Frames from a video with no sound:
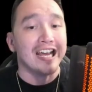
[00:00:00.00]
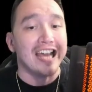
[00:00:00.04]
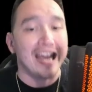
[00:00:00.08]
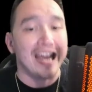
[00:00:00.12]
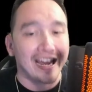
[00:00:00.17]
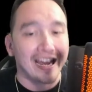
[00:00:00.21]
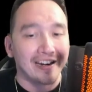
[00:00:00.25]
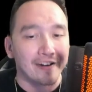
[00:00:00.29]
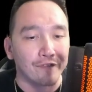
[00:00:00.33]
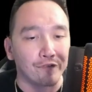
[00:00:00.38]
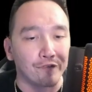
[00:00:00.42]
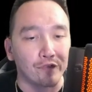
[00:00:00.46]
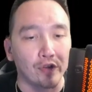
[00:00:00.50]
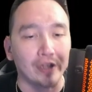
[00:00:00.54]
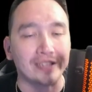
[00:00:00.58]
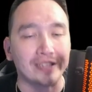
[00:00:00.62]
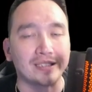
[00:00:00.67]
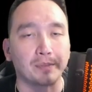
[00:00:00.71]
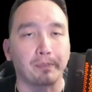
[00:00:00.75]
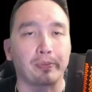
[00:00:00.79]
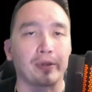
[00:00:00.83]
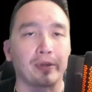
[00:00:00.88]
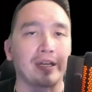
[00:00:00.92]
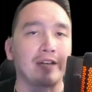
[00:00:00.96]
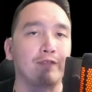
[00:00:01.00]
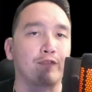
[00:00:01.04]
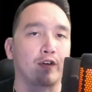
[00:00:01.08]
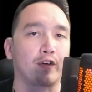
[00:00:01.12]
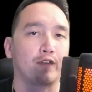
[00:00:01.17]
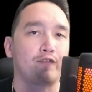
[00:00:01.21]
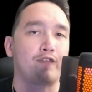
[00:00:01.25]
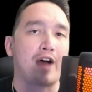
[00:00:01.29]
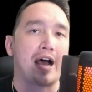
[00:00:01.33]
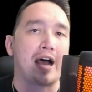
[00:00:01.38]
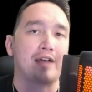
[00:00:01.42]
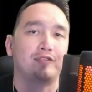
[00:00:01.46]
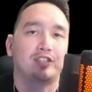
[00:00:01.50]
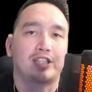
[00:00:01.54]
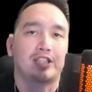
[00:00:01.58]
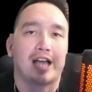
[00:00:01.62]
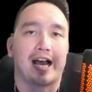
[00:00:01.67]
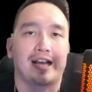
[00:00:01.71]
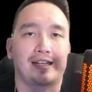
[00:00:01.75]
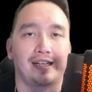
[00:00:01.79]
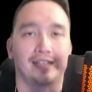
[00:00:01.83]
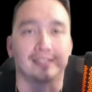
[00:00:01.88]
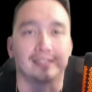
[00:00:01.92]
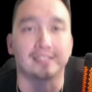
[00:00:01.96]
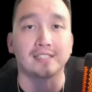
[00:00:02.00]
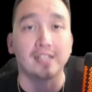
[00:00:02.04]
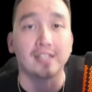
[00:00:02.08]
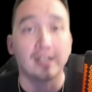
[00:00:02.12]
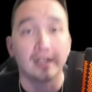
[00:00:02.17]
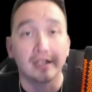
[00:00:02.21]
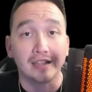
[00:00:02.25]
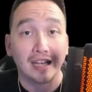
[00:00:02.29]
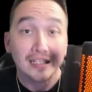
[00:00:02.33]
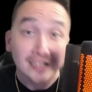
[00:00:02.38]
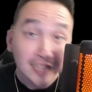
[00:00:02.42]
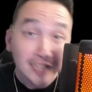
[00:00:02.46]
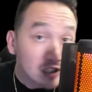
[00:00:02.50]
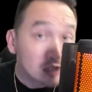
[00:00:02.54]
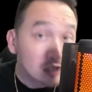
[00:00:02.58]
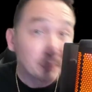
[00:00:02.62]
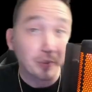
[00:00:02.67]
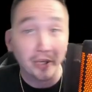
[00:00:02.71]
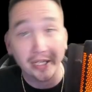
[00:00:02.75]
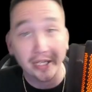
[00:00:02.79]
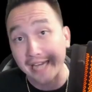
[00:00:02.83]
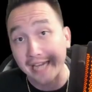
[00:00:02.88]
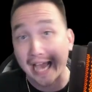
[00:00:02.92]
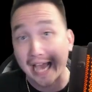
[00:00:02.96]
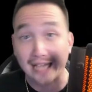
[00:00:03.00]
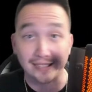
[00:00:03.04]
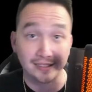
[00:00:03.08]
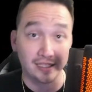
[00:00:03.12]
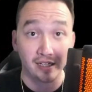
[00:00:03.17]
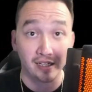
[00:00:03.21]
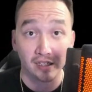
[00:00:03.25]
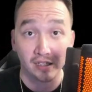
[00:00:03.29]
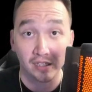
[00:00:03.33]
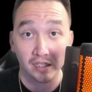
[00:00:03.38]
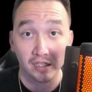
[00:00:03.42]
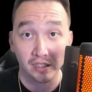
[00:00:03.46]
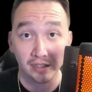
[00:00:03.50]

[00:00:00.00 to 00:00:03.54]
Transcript: and inflicts bleed for 5 seconds. That sounds pretty nasty.